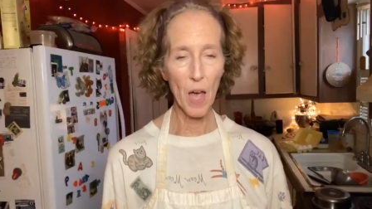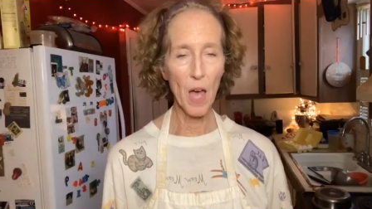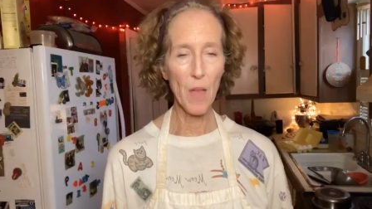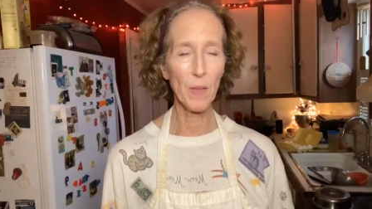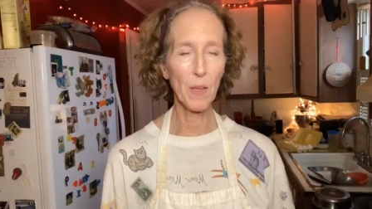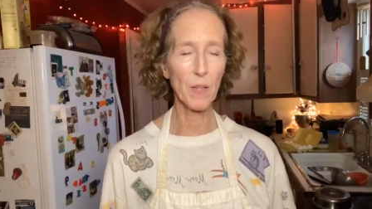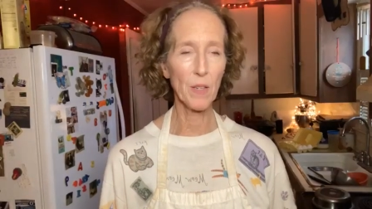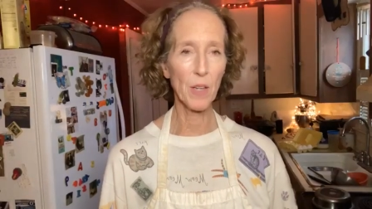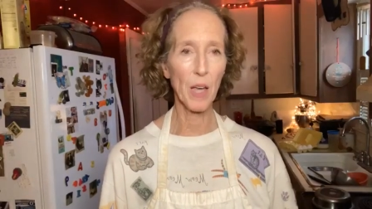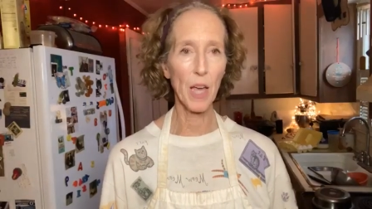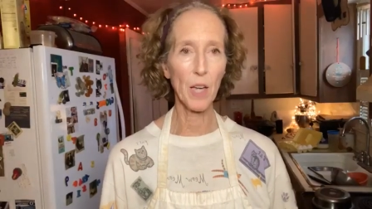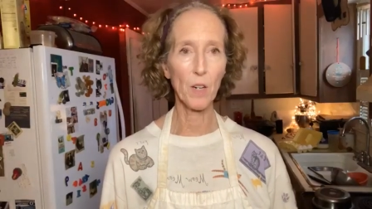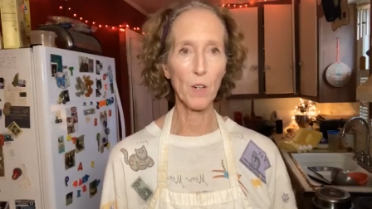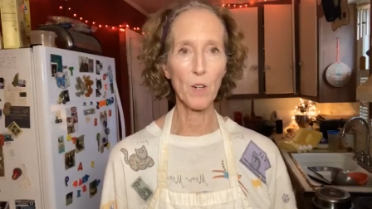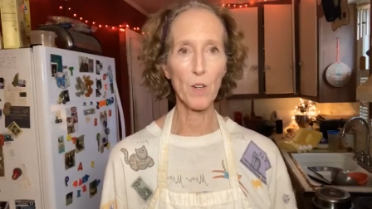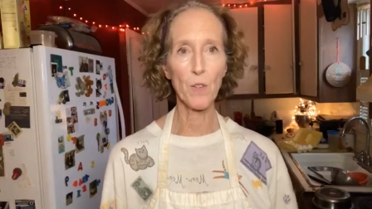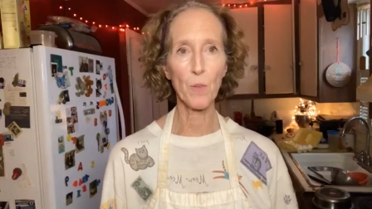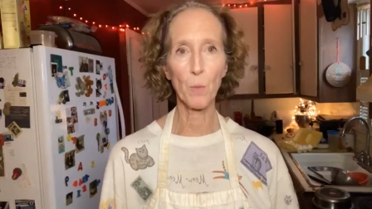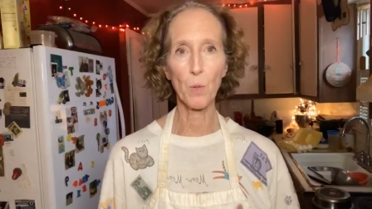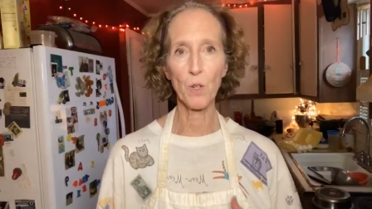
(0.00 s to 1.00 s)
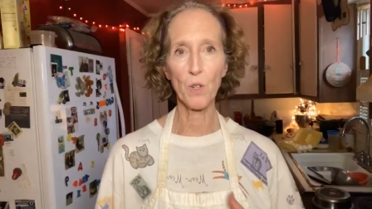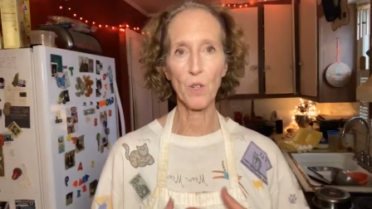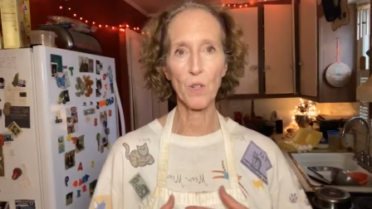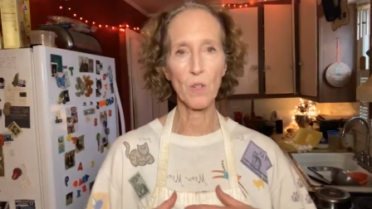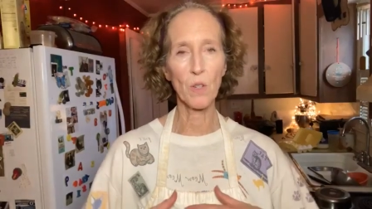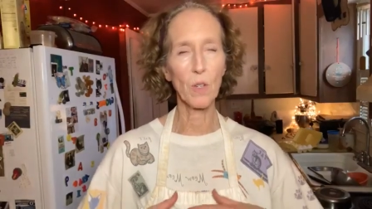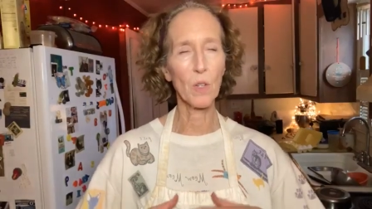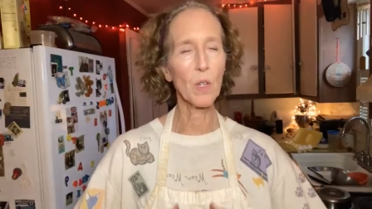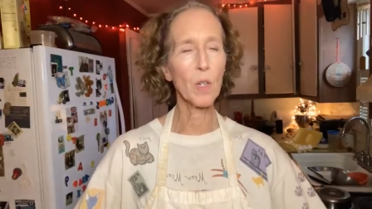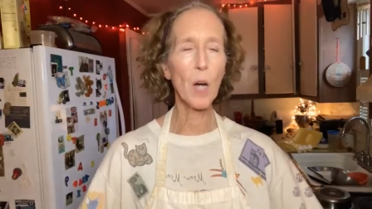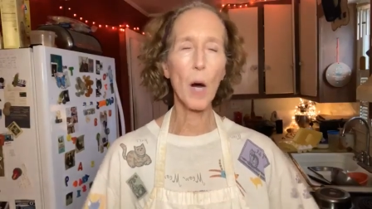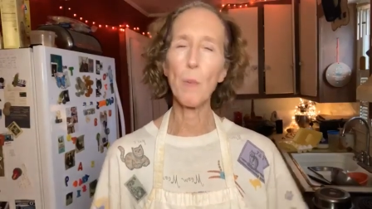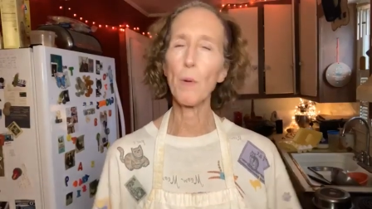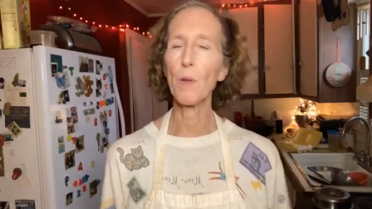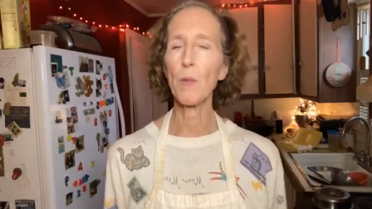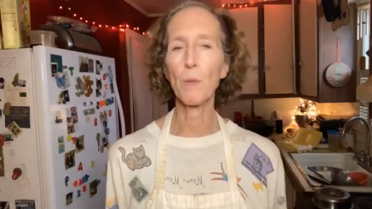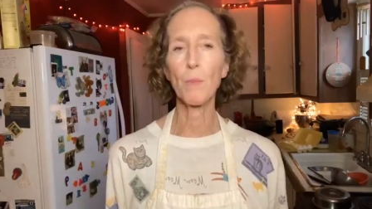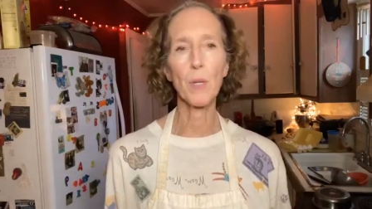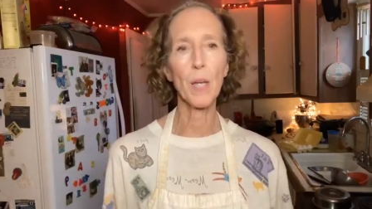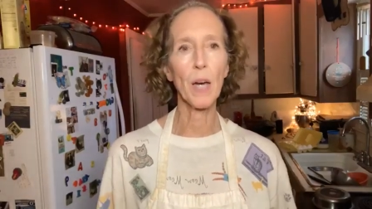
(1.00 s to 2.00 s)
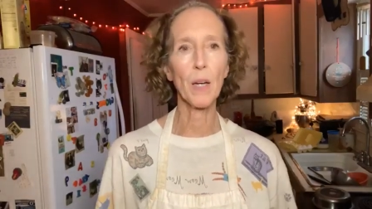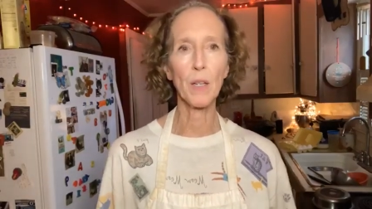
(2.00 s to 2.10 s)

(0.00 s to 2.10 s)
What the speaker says: and the skaters would just gobble them